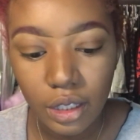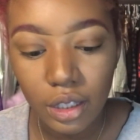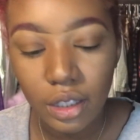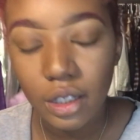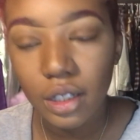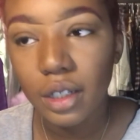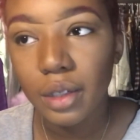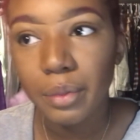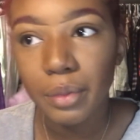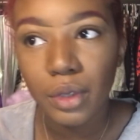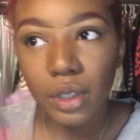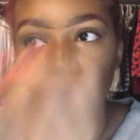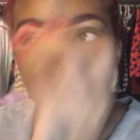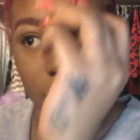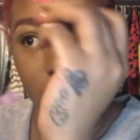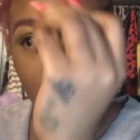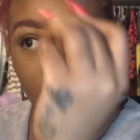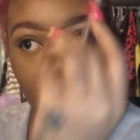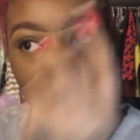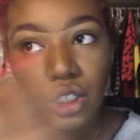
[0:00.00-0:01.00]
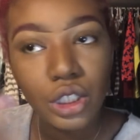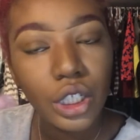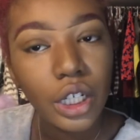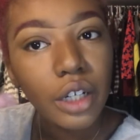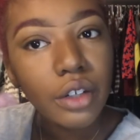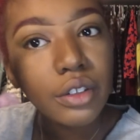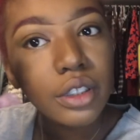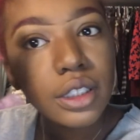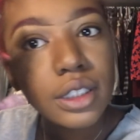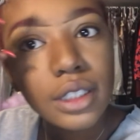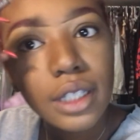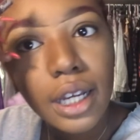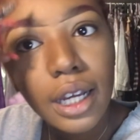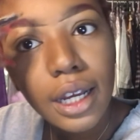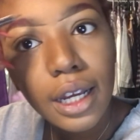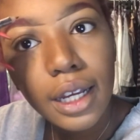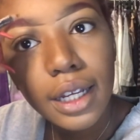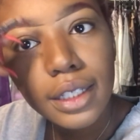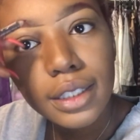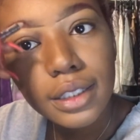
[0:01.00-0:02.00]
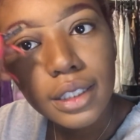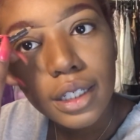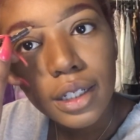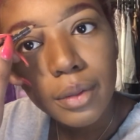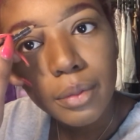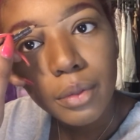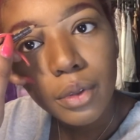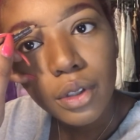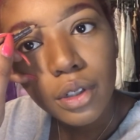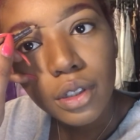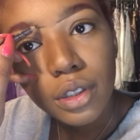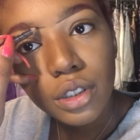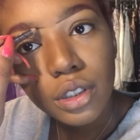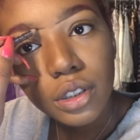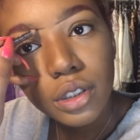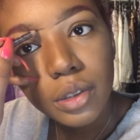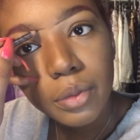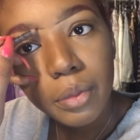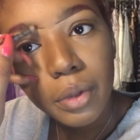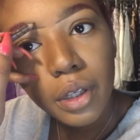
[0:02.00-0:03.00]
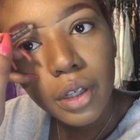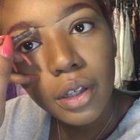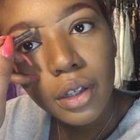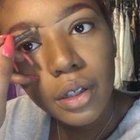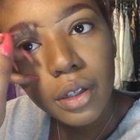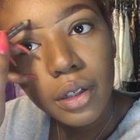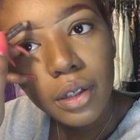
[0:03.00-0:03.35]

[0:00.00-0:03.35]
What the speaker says: Then I'm going to take Cherry Skies and I'm going to just make